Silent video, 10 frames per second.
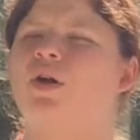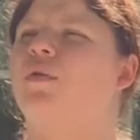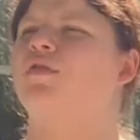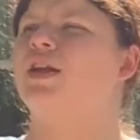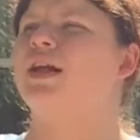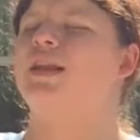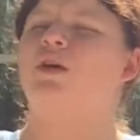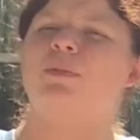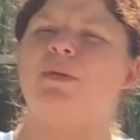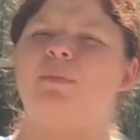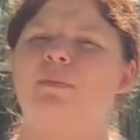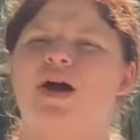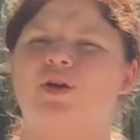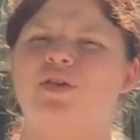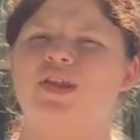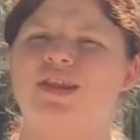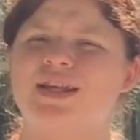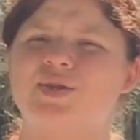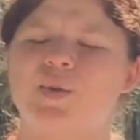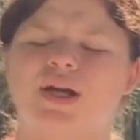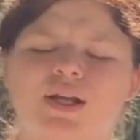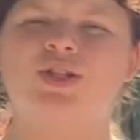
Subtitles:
hopefully a little bit better than this one.